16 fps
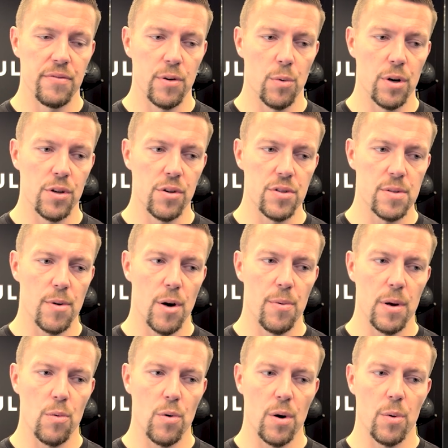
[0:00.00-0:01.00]
if you want to do some
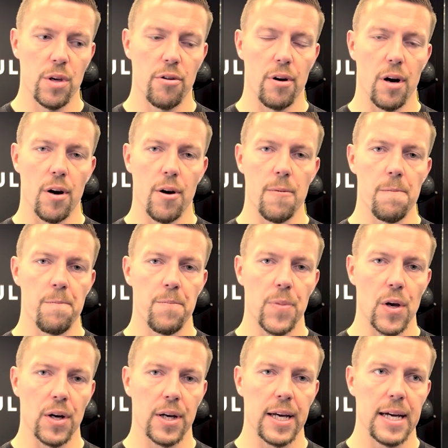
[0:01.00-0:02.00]
opening work when you're at home.
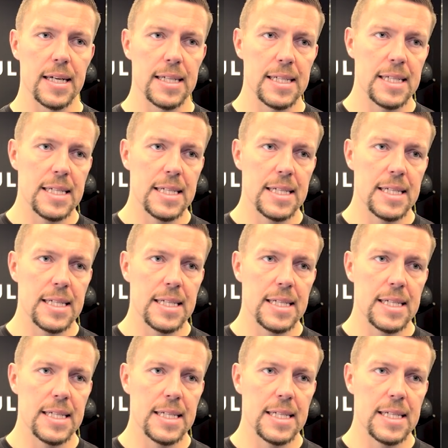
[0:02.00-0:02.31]
Okay,